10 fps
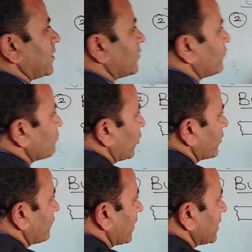If we
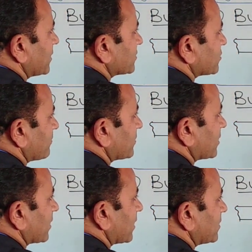modify it
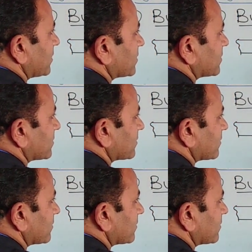something like this.